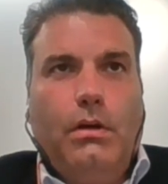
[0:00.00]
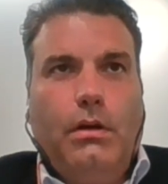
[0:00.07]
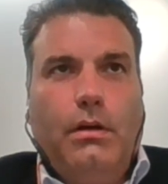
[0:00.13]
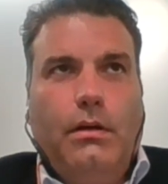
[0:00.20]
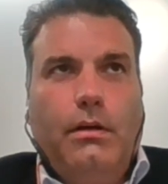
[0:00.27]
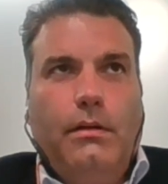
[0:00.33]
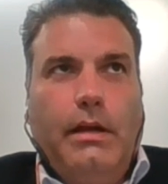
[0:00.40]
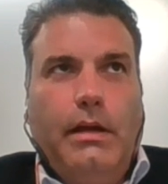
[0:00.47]

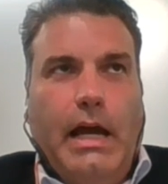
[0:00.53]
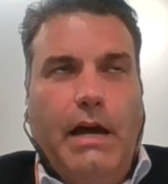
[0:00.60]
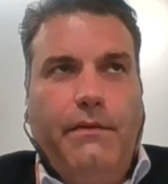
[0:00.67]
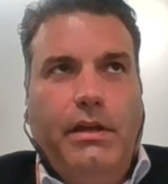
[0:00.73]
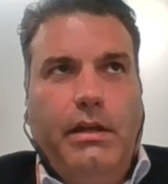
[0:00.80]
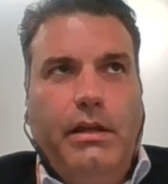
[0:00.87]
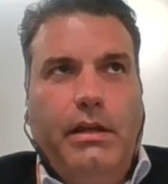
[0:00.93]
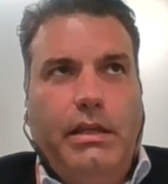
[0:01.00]
So
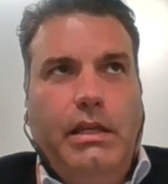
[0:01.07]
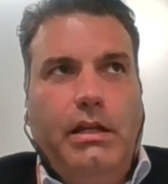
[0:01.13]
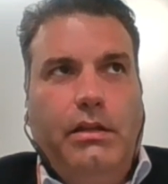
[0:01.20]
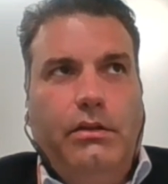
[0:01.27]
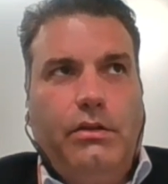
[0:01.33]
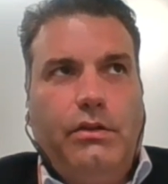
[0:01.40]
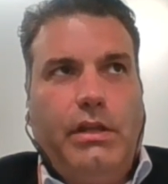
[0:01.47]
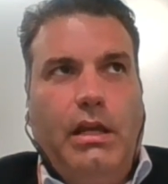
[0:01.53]

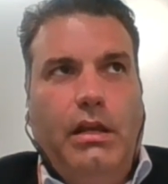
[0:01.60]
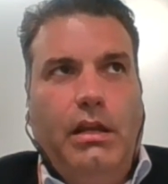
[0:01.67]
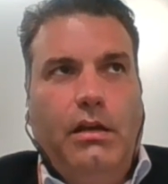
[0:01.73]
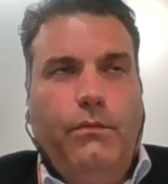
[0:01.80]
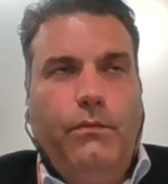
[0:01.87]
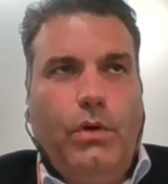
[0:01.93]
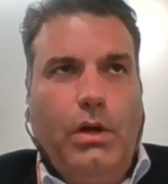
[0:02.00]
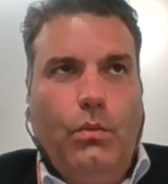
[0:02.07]
having a keen
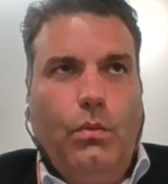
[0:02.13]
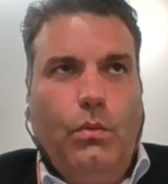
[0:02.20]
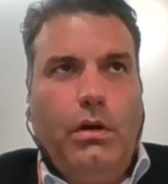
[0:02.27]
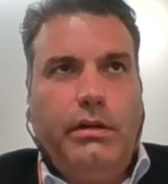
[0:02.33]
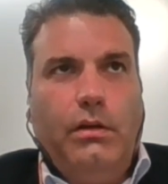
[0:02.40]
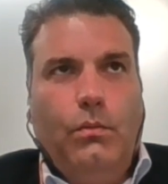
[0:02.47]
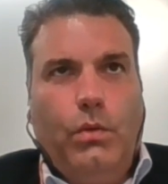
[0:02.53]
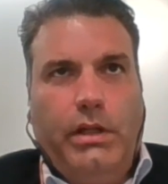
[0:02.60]
understanding
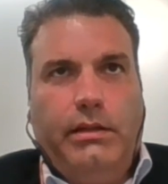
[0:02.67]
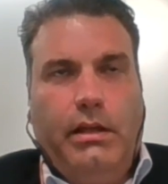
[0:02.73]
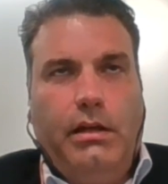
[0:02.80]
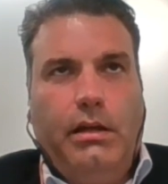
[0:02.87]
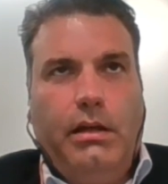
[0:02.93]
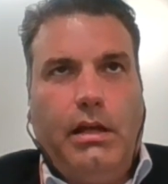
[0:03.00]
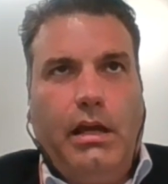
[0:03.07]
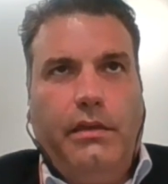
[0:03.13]
of what
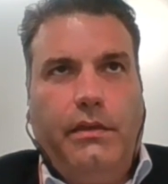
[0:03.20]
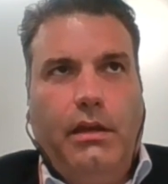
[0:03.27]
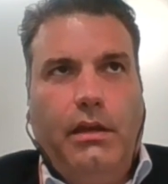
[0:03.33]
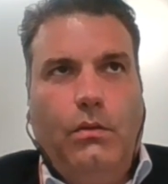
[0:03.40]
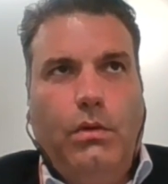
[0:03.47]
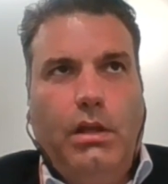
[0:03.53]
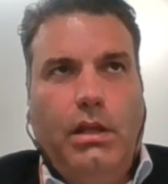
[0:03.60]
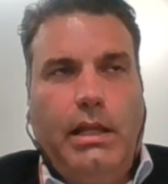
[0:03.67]
worked and what
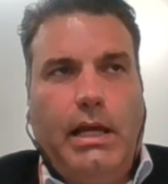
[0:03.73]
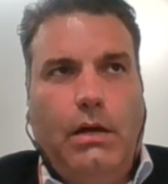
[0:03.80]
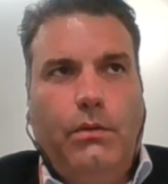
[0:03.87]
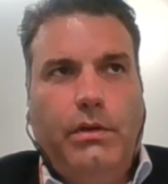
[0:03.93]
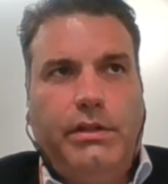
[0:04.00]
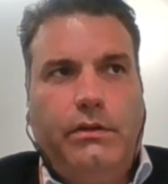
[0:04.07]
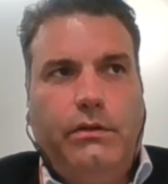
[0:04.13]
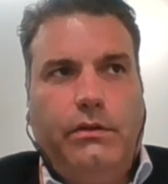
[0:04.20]
didn't, I
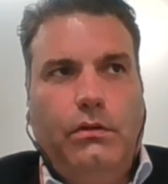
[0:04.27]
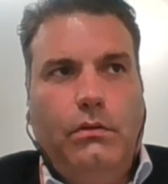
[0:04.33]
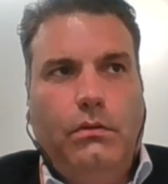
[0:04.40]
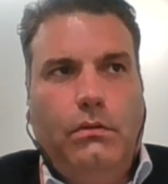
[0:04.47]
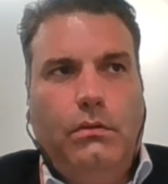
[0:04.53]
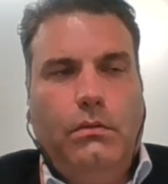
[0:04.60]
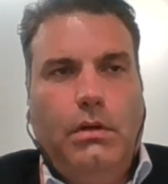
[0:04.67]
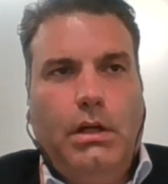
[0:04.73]
think will
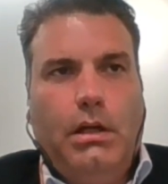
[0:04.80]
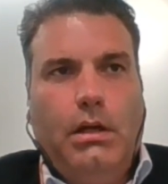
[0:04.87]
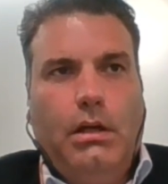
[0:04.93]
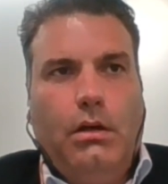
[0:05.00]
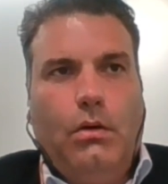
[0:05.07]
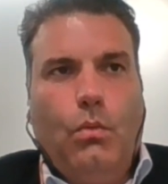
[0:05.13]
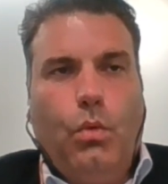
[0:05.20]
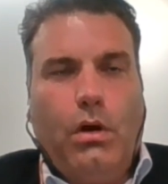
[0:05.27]
allow us
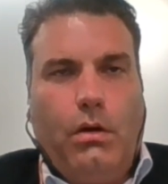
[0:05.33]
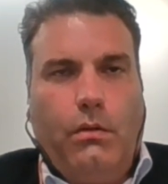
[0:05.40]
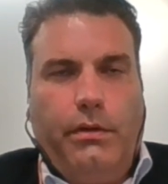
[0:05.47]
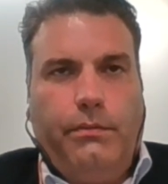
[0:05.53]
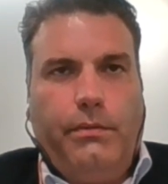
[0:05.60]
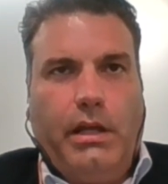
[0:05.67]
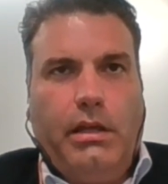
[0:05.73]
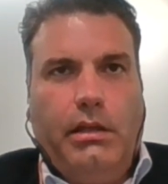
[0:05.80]
to
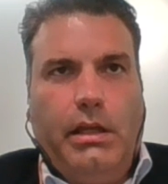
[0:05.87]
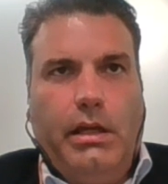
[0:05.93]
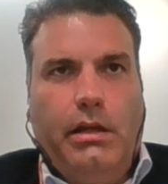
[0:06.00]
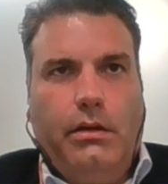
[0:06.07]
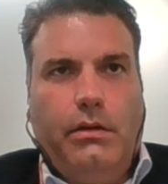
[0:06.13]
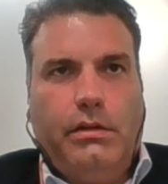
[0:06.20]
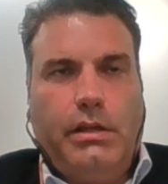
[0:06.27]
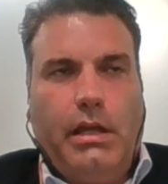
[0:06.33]
work
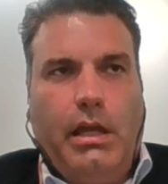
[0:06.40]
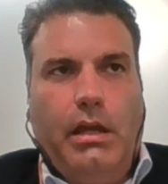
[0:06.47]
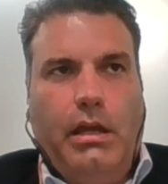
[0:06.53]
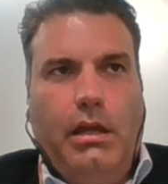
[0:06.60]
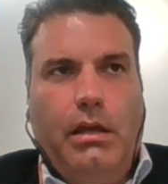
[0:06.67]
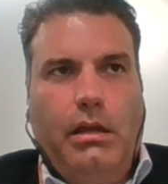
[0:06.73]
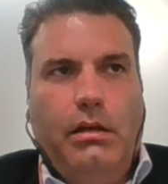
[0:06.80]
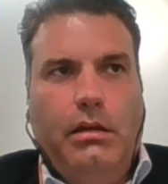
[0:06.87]
with
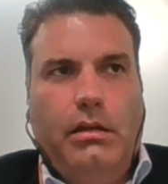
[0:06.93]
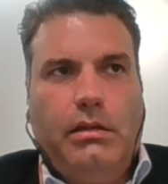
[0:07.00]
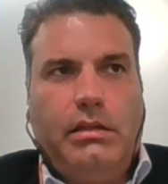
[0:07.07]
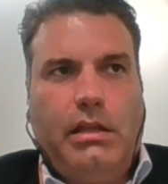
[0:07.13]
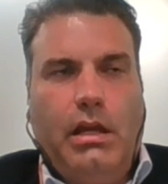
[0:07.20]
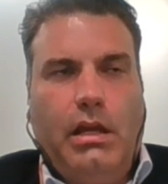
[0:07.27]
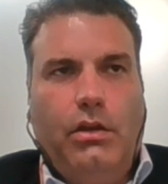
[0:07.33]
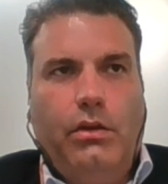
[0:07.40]
regulators
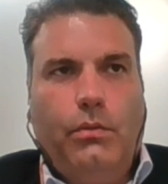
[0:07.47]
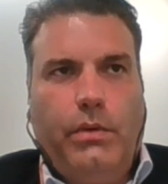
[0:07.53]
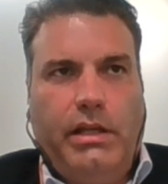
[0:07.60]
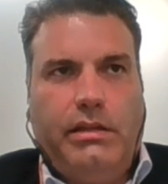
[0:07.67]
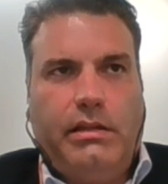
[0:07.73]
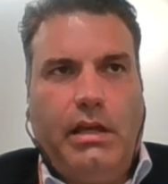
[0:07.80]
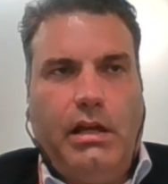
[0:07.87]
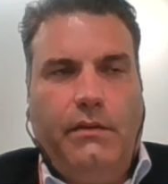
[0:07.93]
and
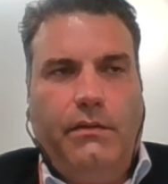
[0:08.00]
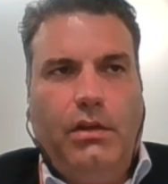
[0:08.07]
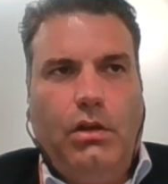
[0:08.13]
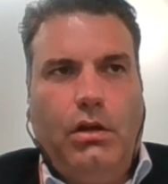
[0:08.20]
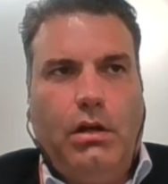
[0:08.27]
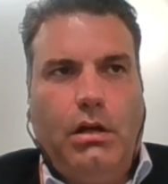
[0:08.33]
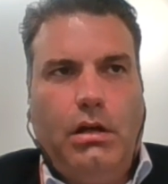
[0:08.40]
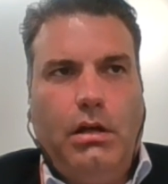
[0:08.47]
stay on the
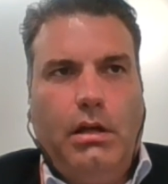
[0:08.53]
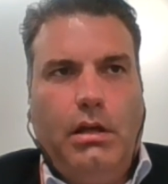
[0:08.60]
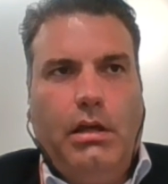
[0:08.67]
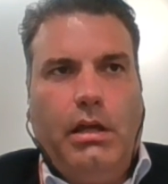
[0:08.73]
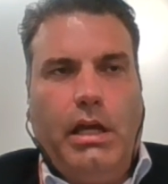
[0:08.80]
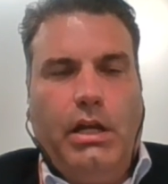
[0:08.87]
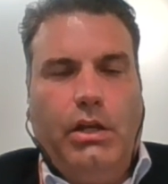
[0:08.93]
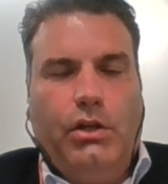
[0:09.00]
right side of the
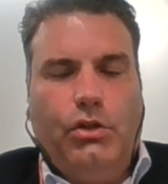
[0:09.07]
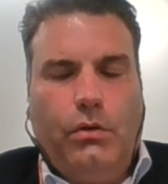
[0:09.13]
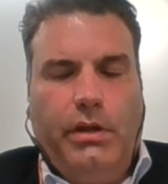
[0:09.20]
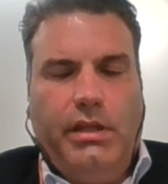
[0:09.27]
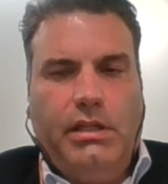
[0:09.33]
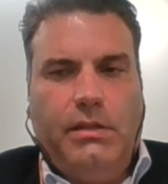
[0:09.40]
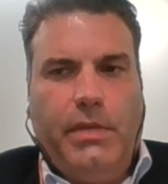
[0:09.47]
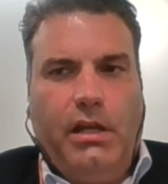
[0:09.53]
law
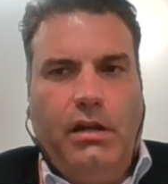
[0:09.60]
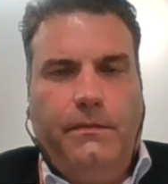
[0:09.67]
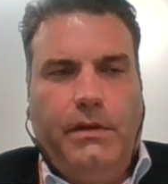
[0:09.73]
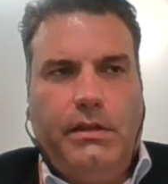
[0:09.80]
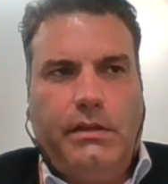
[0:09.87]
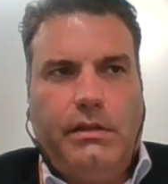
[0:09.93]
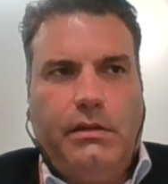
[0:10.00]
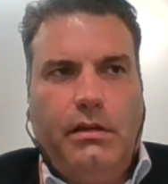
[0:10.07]
and enjoy
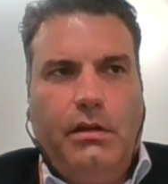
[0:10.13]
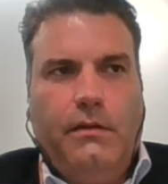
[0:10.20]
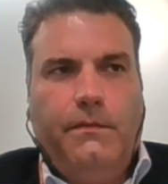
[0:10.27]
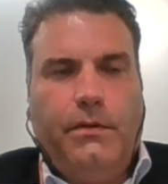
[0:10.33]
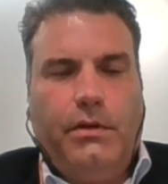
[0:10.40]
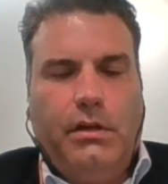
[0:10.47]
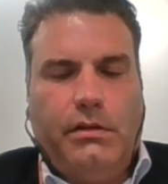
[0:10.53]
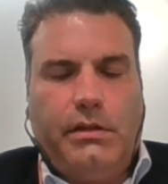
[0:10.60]
these
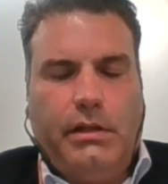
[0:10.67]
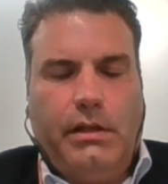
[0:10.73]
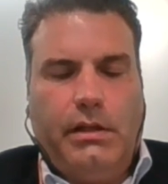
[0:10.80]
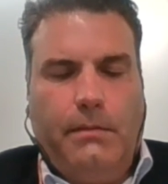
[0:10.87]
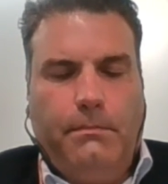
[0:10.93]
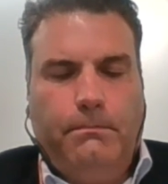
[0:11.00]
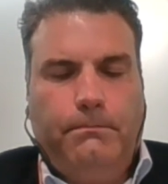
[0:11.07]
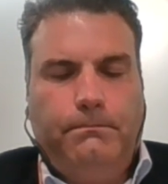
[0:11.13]
benefits
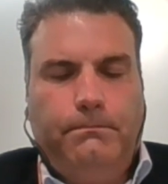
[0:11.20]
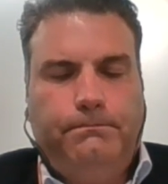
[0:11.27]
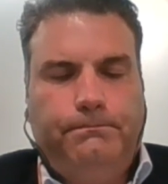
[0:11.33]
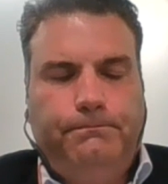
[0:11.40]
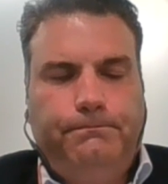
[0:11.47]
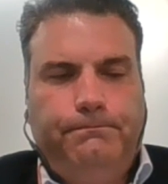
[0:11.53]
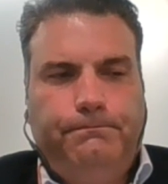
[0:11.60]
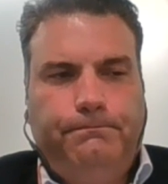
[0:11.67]
for years to come.